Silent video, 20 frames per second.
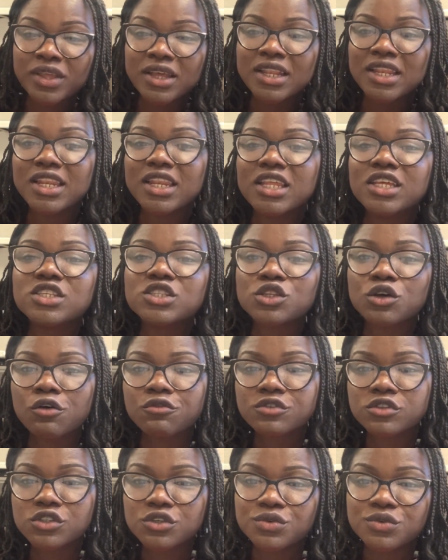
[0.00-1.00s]
list of
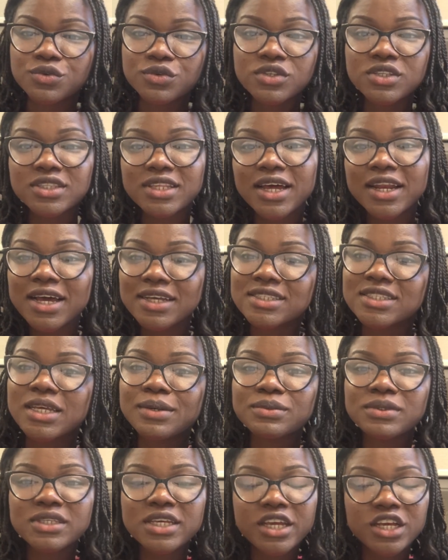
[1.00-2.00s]
schools that
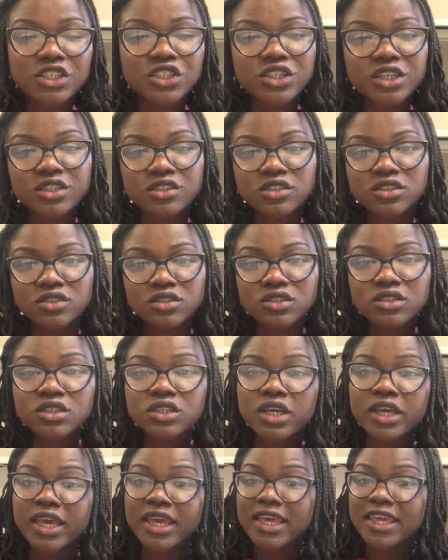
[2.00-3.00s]
accept HND,
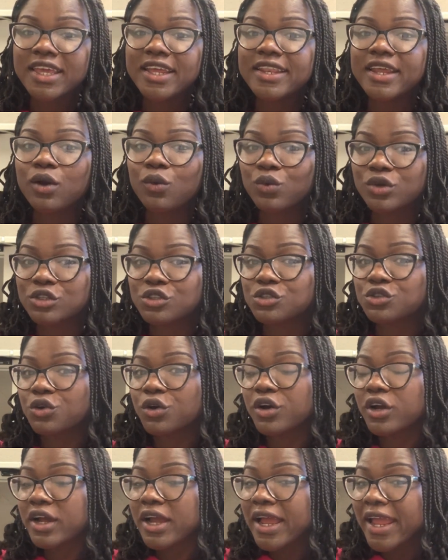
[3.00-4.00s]
either with
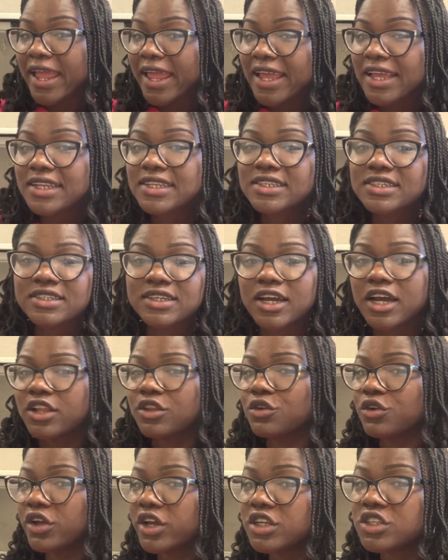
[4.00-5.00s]
your ND and
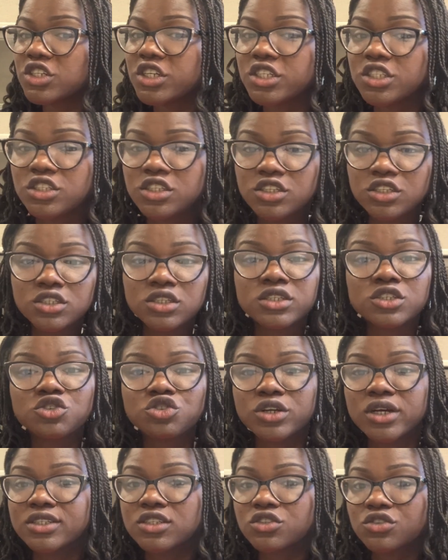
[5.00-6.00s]
your HND
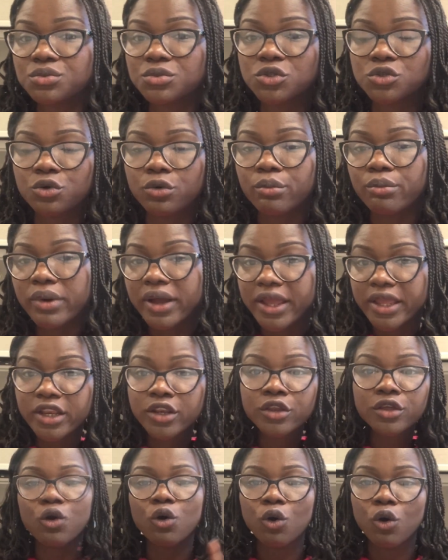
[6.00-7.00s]
transcripts
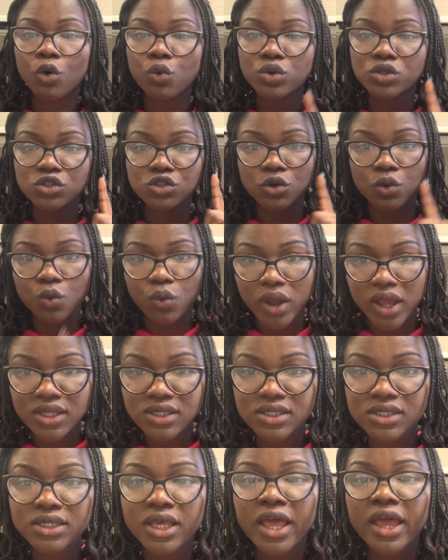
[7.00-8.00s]
combined, or with your
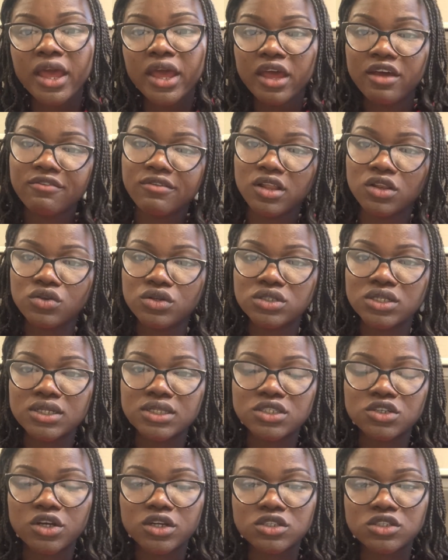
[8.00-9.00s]
West evaluated
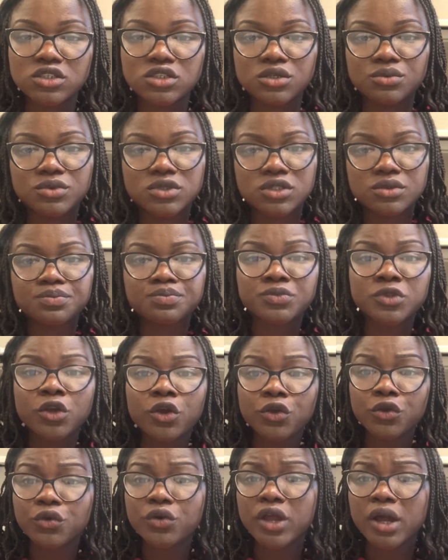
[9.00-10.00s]
transcripts.
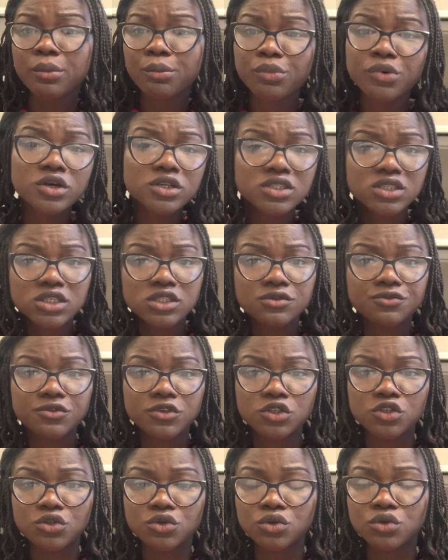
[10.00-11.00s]
You can pause this
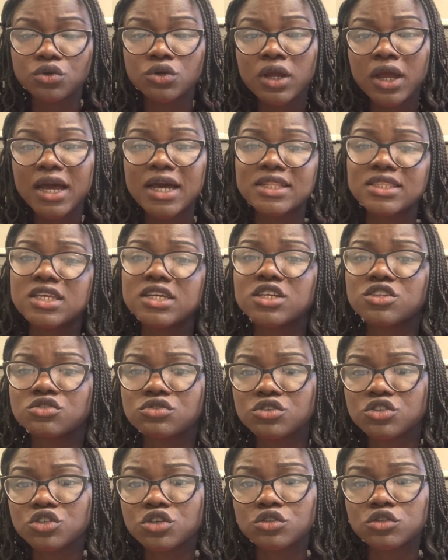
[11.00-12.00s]
video and take a
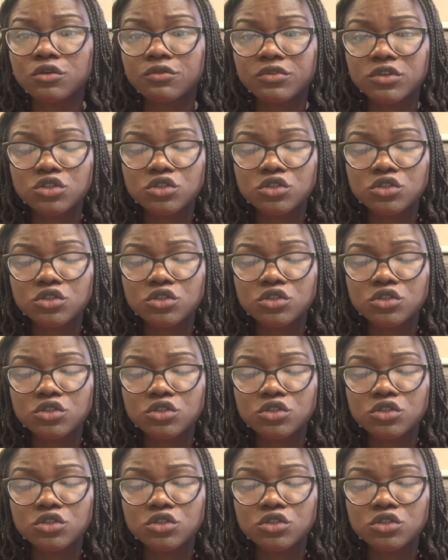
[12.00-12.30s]
screenshot of these